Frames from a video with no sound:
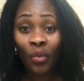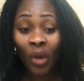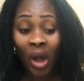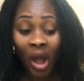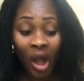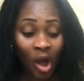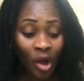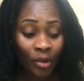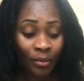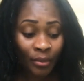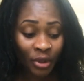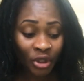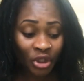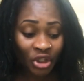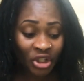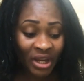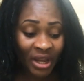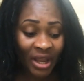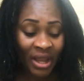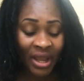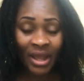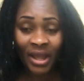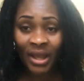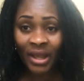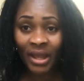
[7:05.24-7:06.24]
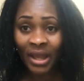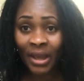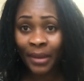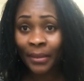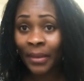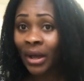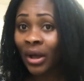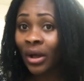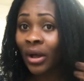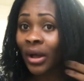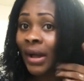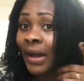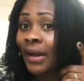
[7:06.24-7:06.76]
how much hair came
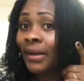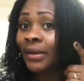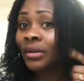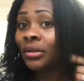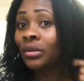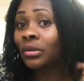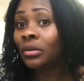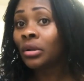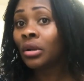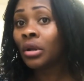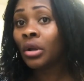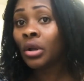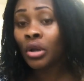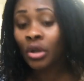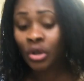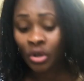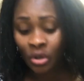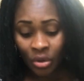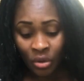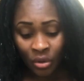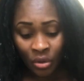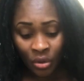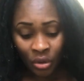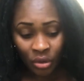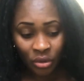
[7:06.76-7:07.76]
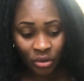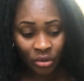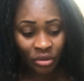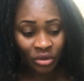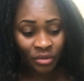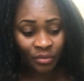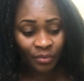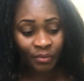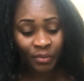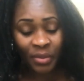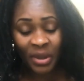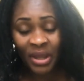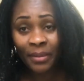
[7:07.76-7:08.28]
out, and all those
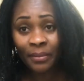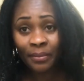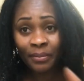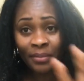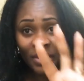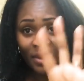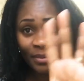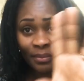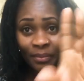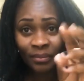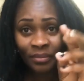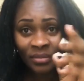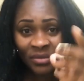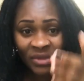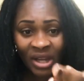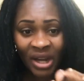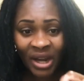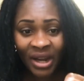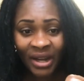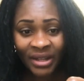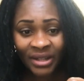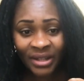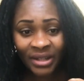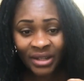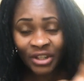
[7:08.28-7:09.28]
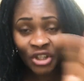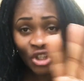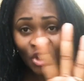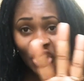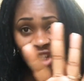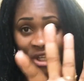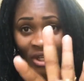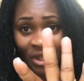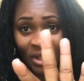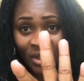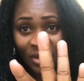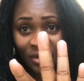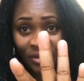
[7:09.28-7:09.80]
baby tiny
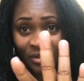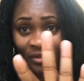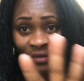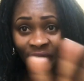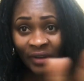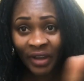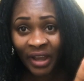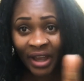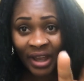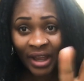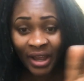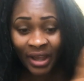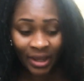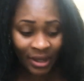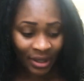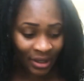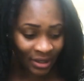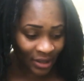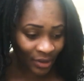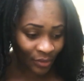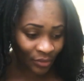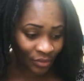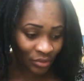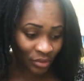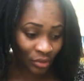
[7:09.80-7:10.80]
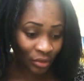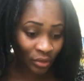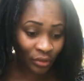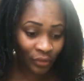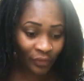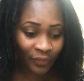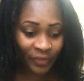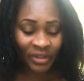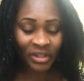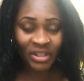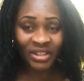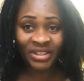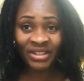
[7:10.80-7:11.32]
sheddings of hair that was all
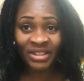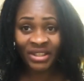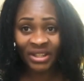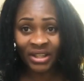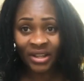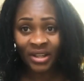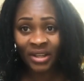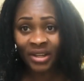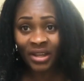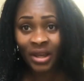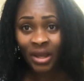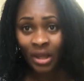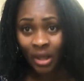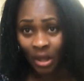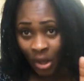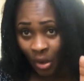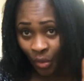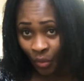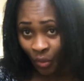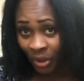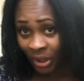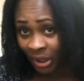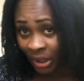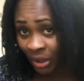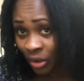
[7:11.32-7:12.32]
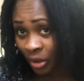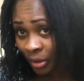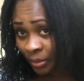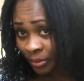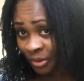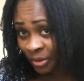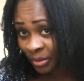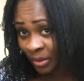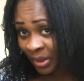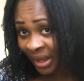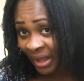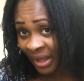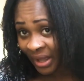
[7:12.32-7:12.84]
over the sink when I
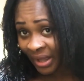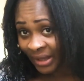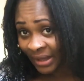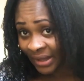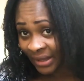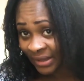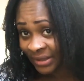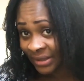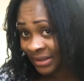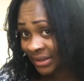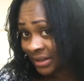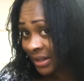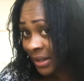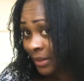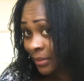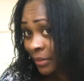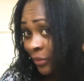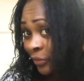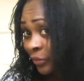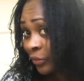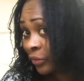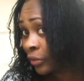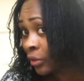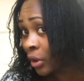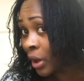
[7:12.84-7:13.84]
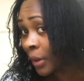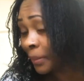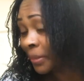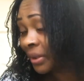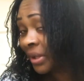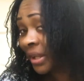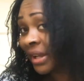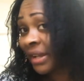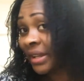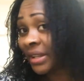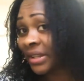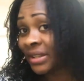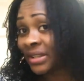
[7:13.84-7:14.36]
combed my hair yesterday before
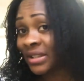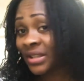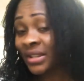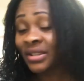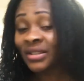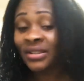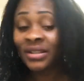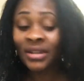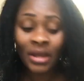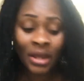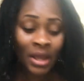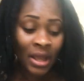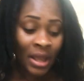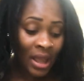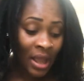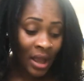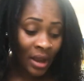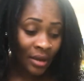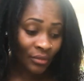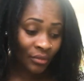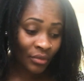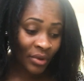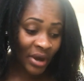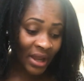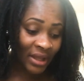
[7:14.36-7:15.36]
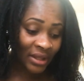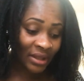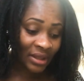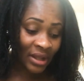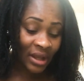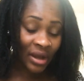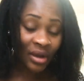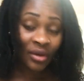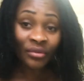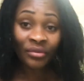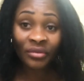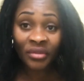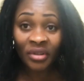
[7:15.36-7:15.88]
applying this. And right
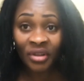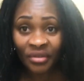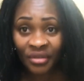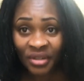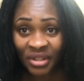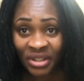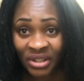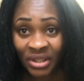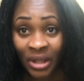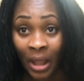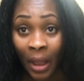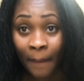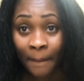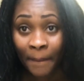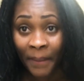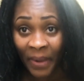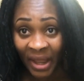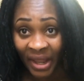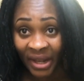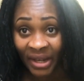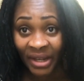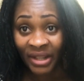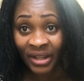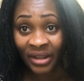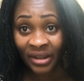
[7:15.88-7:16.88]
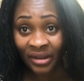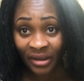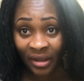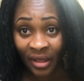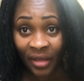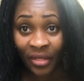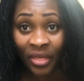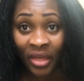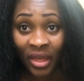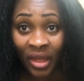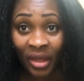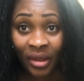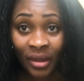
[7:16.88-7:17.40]
now there is barely
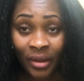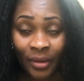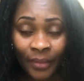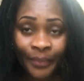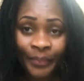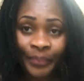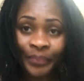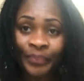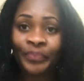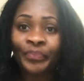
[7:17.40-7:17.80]
anything.